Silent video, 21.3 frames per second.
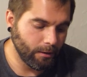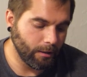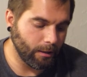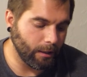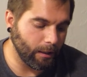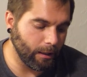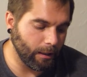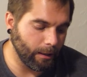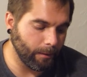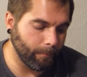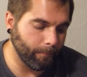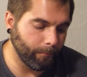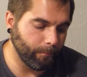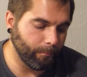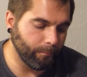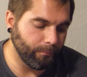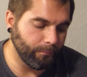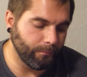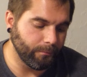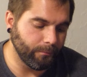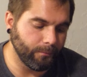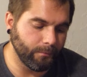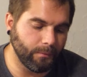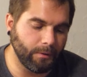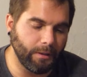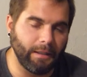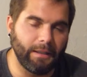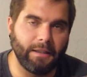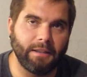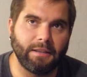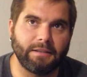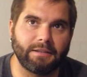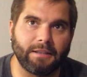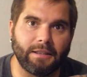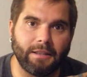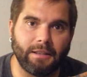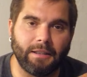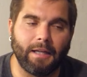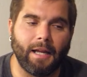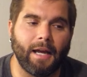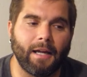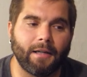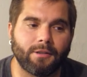Um, it is
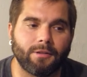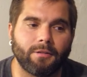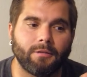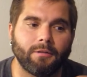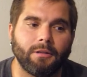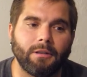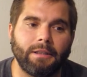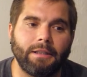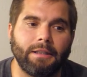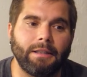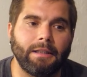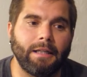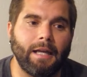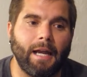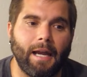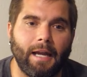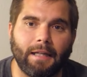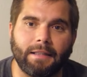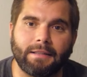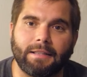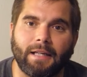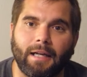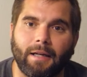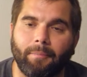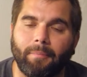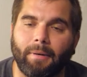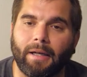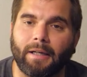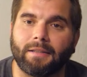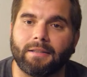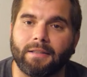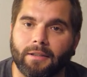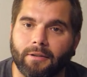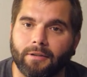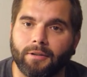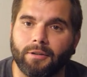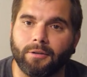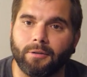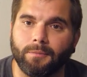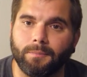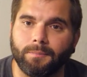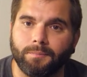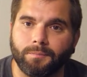naturally
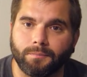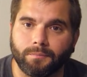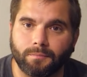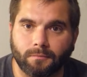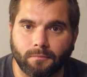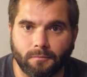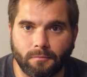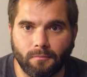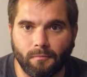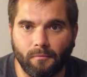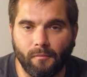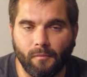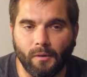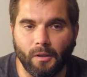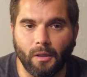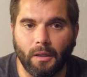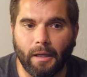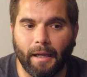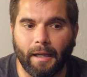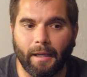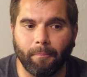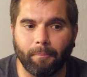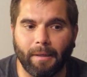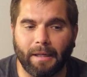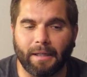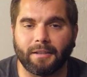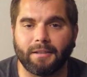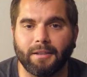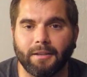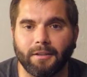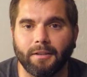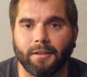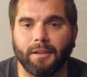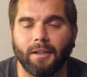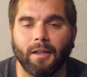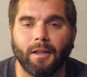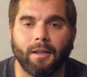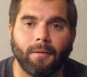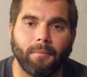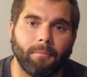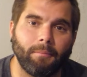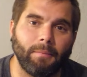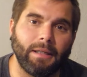antibacterial, and
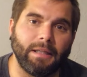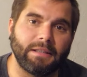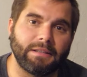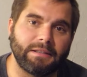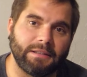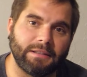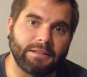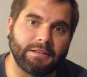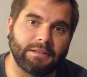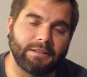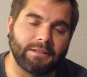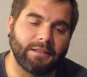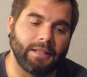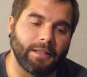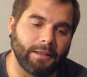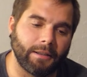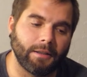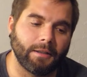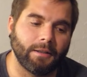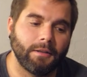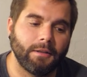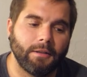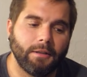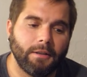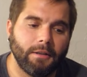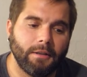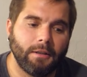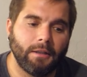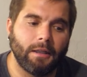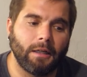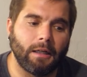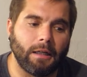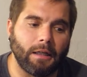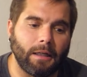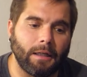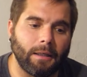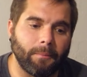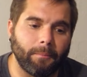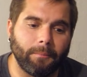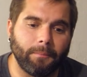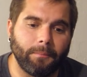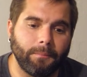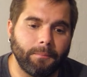bacteria makes it stink.
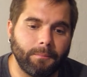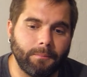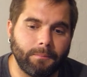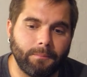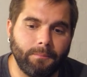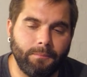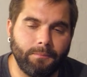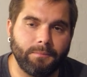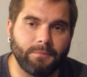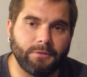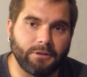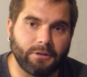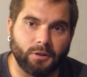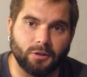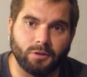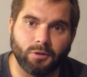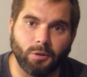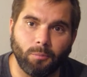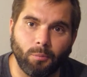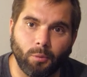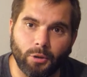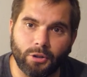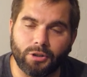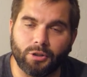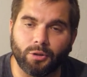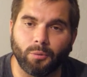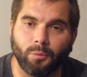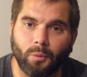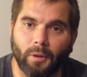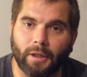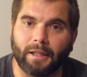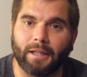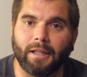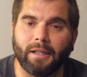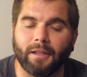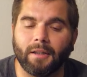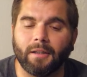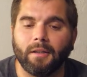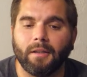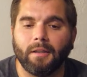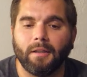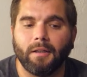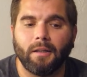Um, it's also moisture wicking,
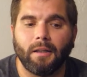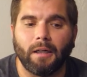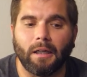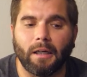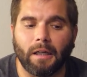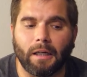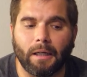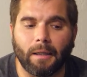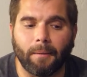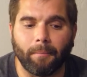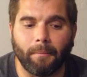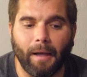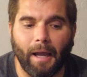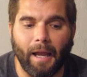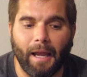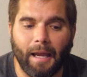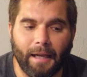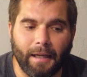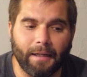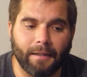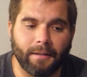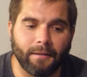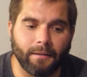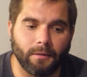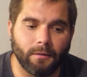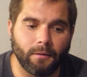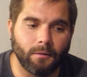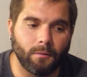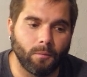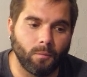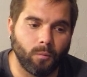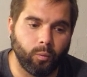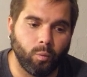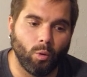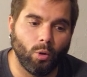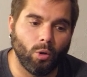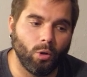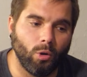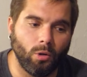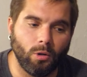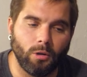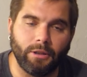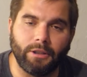um, and
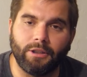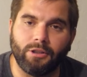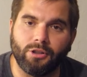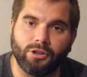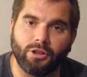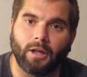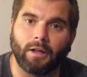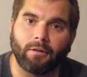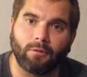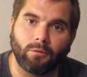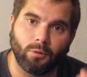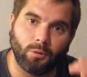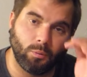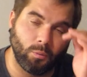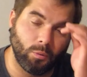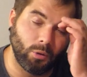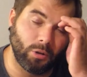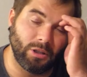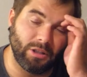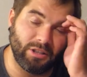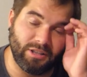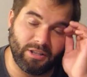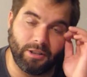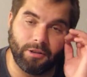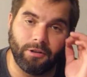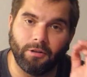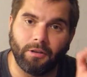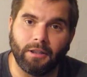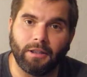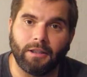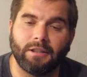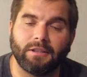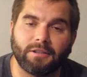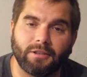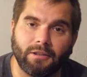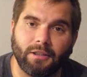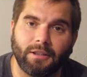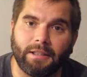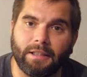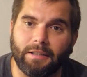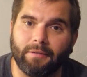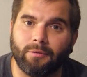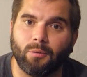wool in general will continue to
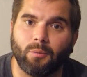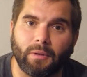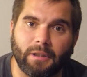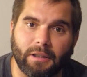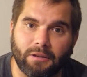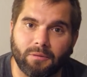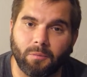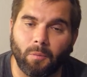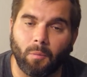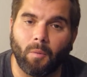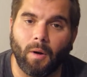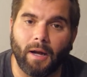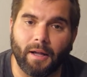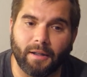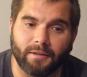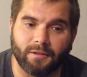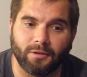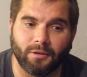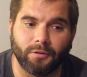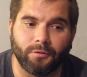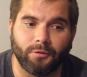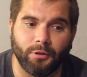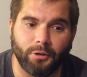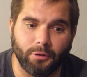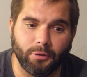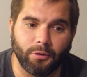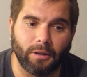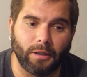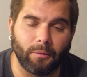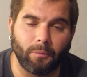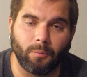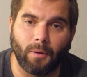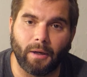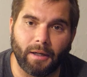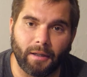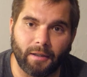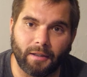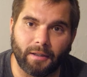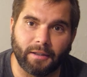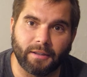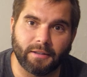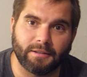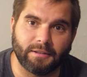insulate even when it's wet. So if you do get wet,
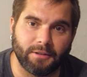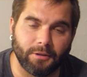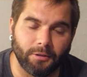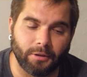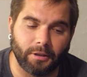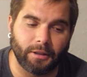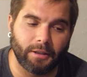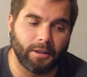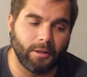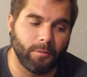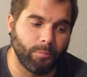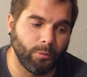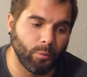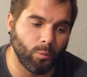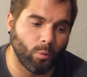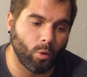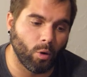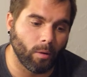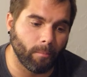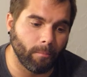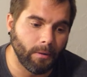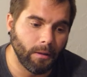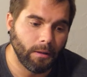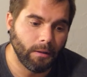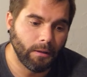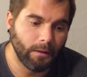like it's still going to keep you warm.